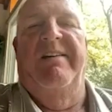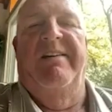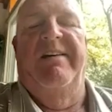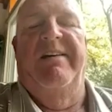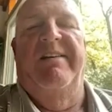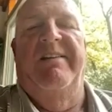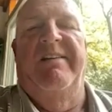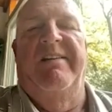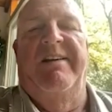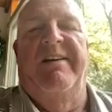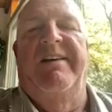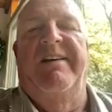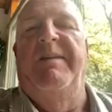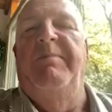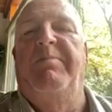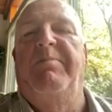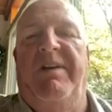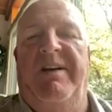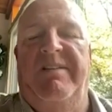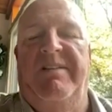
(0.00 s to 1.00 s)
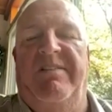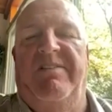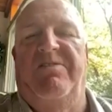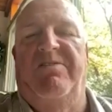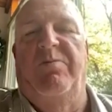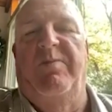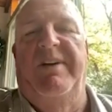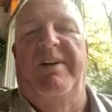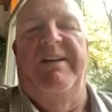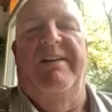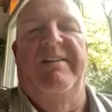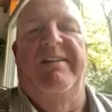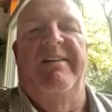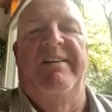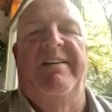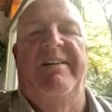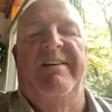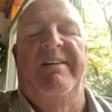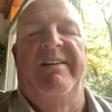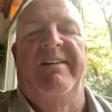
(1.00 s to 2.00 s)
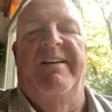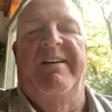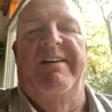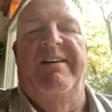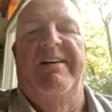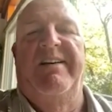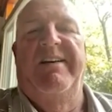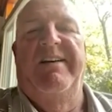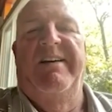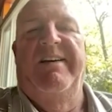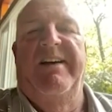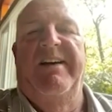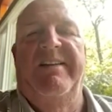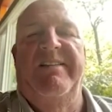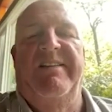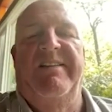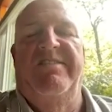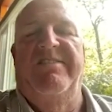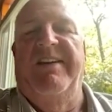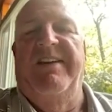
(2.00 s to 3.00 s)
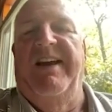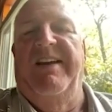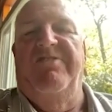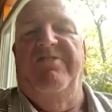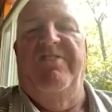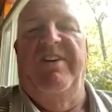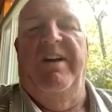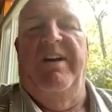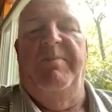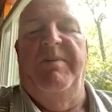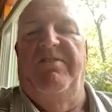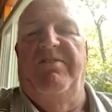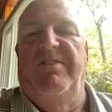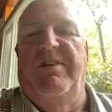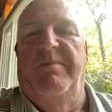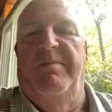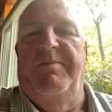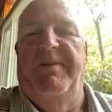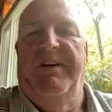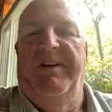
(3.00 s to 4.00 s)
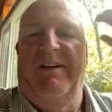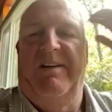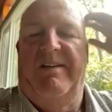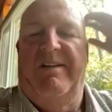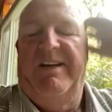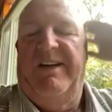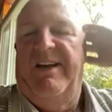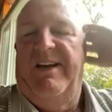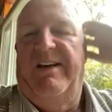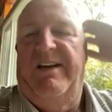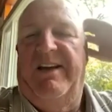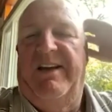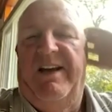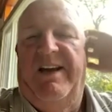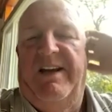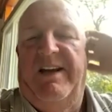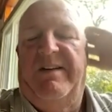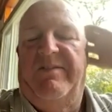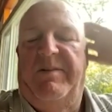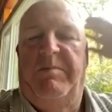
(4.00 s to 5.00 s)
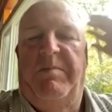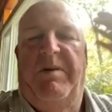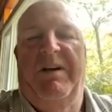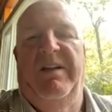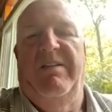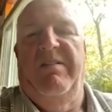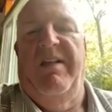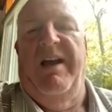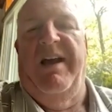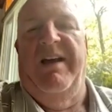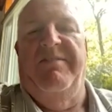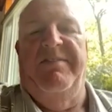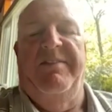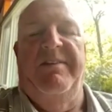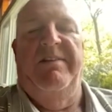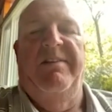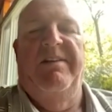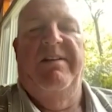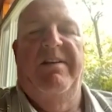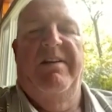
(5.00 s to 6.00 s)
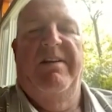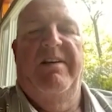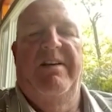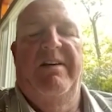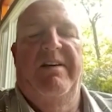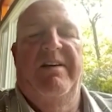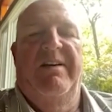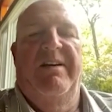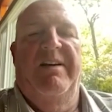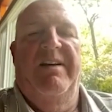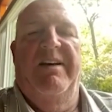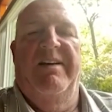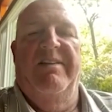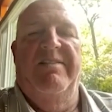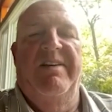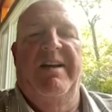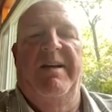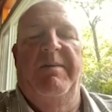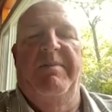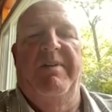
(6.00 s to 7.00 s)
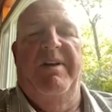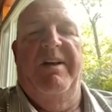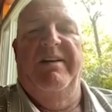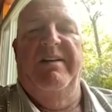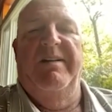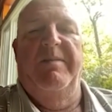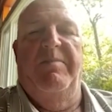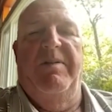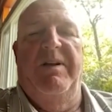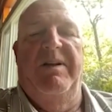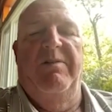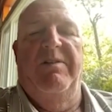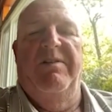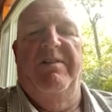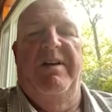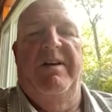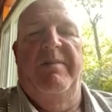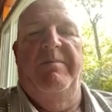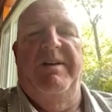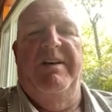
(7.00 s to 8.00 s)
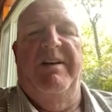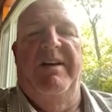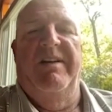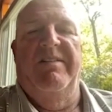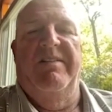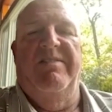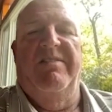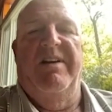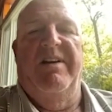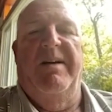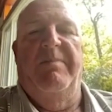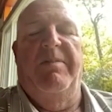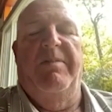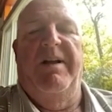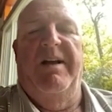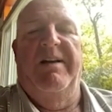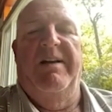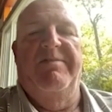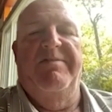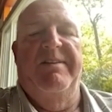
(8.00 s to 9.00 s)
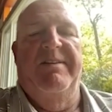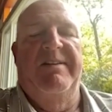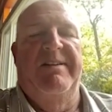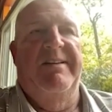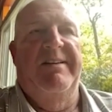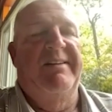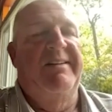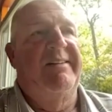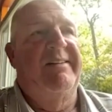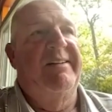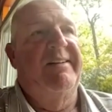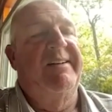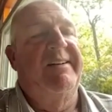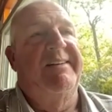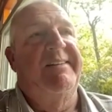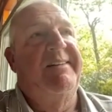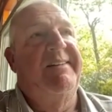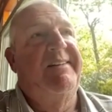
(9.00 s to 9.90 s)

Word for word: And uh, he played this week and uh, at the SAS championship. And he, again, he had everybody laughing. Uh, same thing. You play with him, you can't stop laughing. And uh,